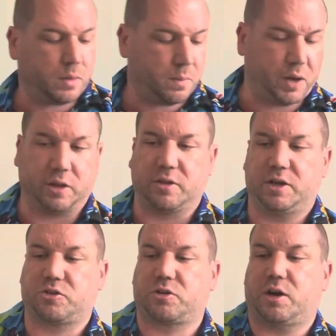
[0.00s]
But
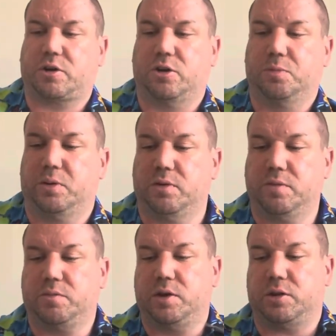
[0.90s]
let's crack open
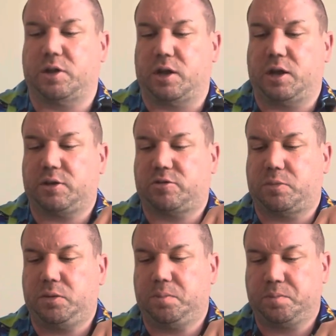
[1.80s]
the
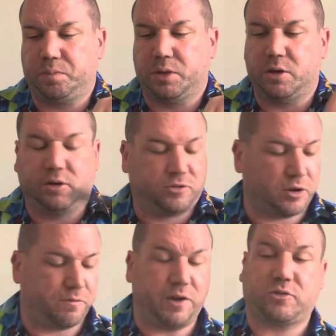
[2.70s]
Delectable.
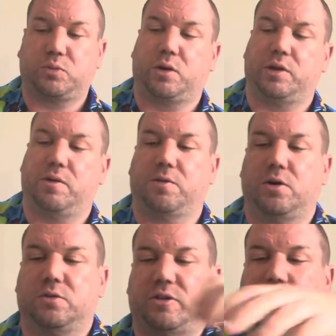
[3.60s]
So this one
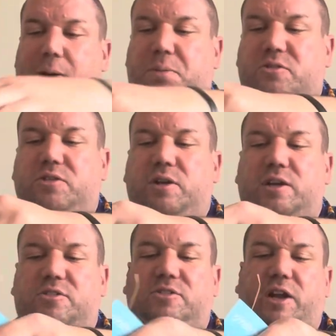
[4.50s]
involves the Appleton
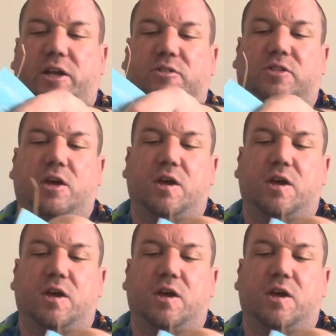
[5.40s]
Estate